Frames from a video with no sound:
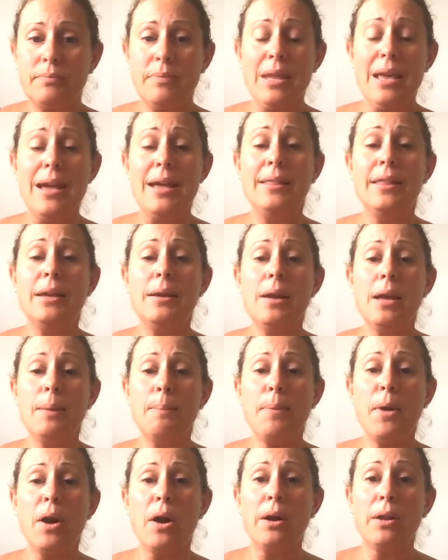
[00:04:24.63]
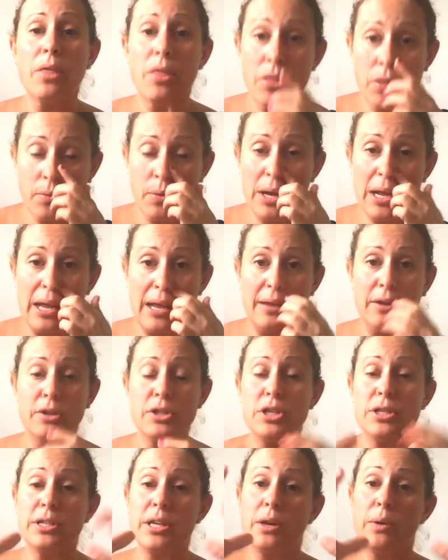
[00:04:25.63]
And then in part 3, you're
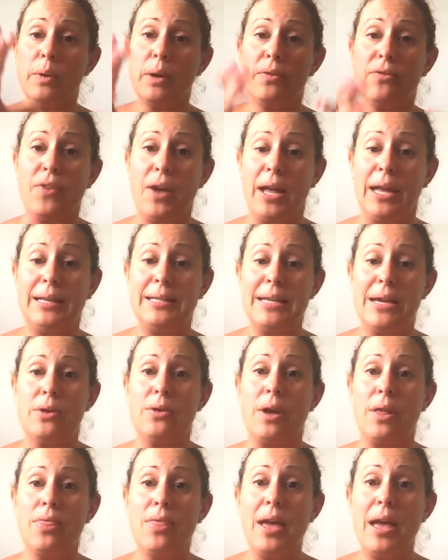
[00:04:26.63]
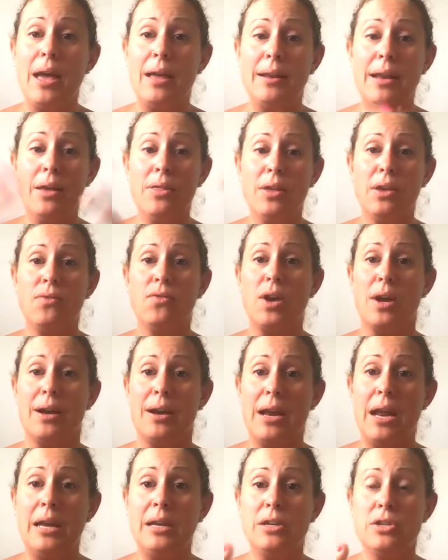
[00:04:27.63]
just going to refine down on that. Now that you've got an
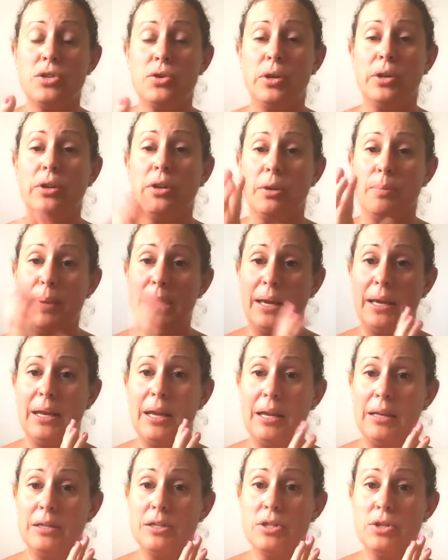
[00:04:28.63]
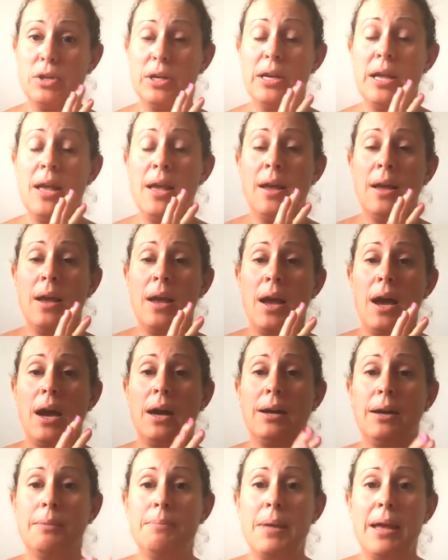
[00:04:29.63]
industry, you're going to pick an industry,
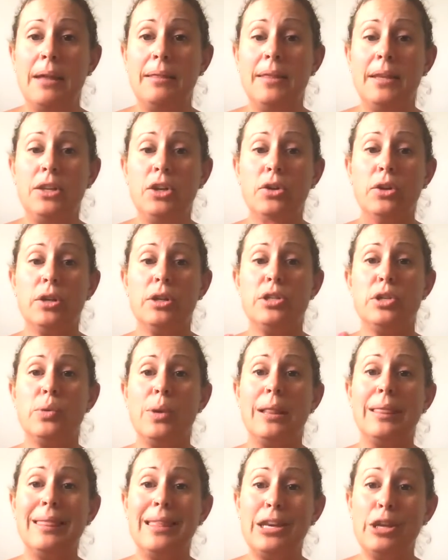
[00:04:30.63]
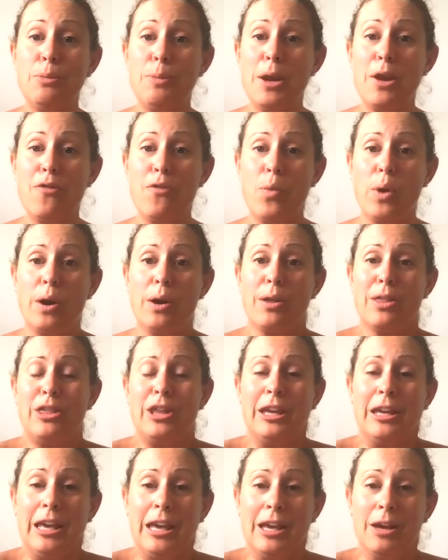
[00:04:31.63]
and then you're going to do a little bit of work
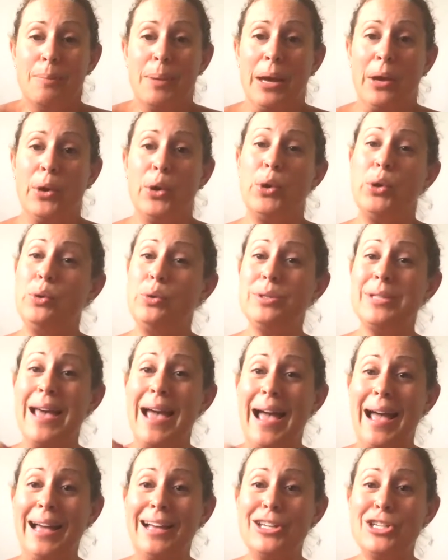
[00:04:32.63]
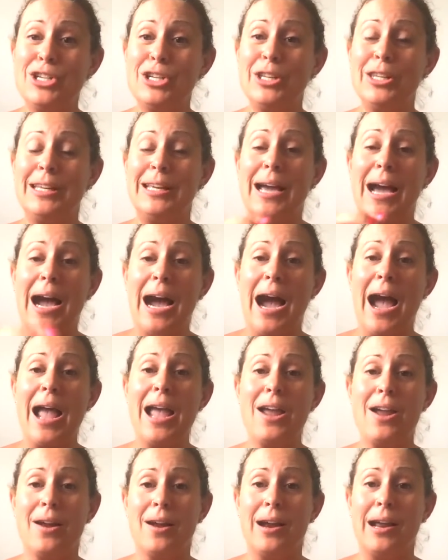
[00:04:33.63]
thinking about who's actually
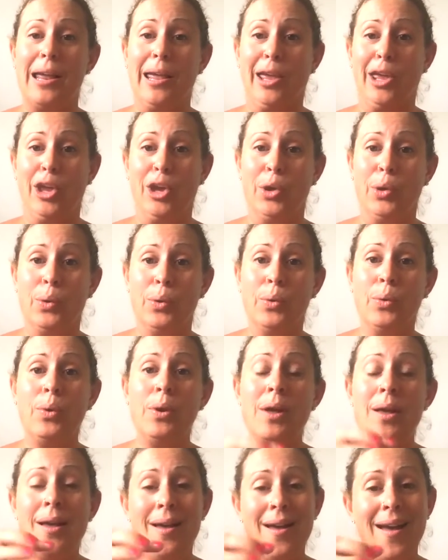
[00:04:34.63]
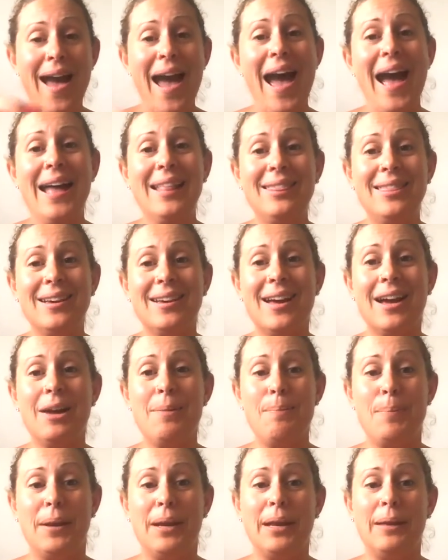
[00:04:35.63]
hiring you at the
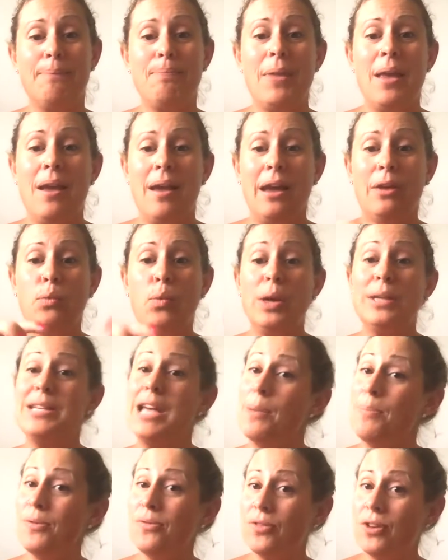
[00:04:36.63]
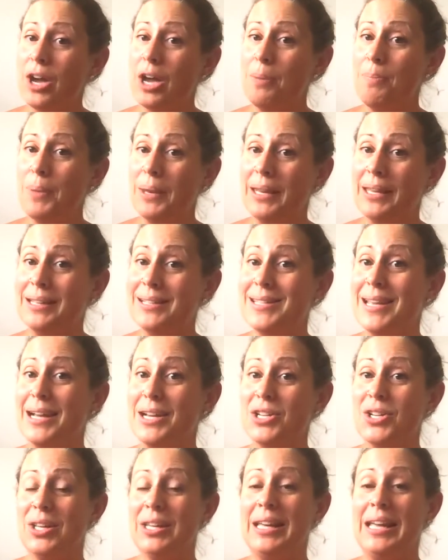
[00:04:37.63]
company and what type of company is
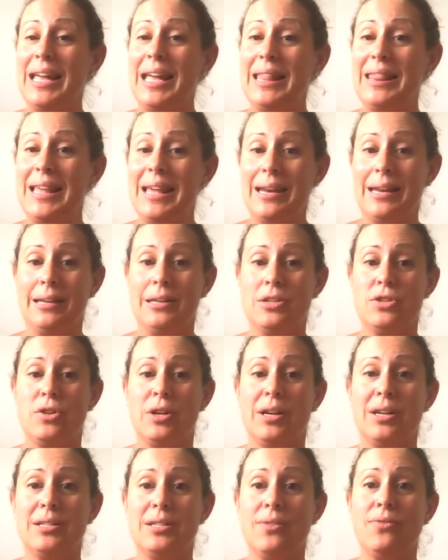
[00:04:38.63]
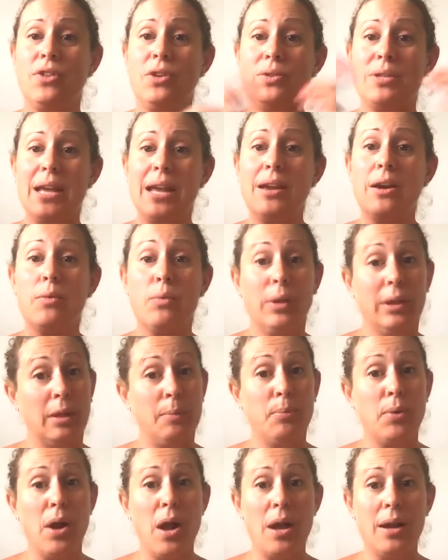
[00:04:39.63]
actually in that industry. Because if you take a really
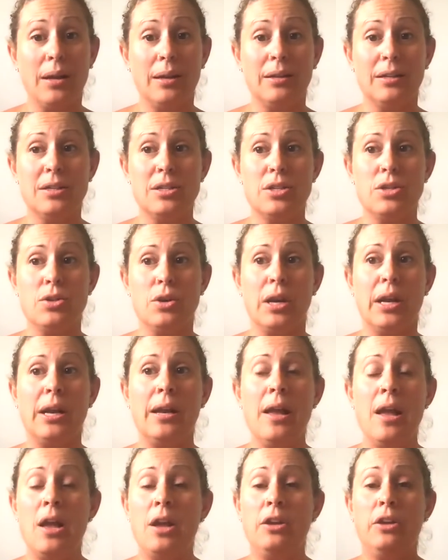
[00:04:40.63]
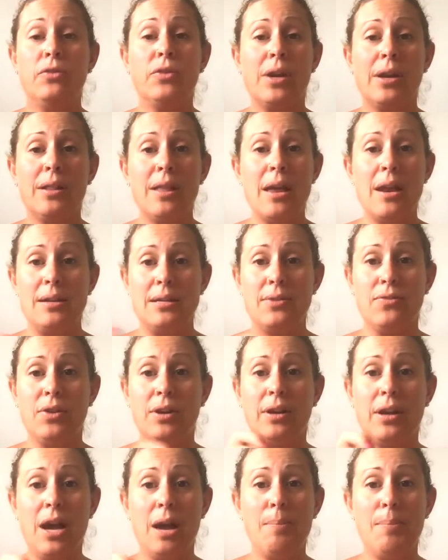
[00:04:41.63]
broad industry, you've got a lot of
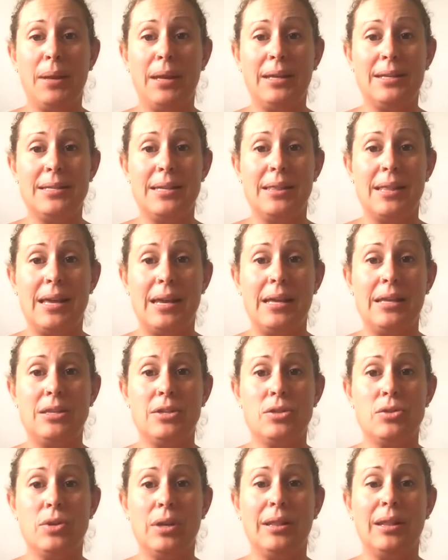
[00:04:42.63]
different companies in that industry.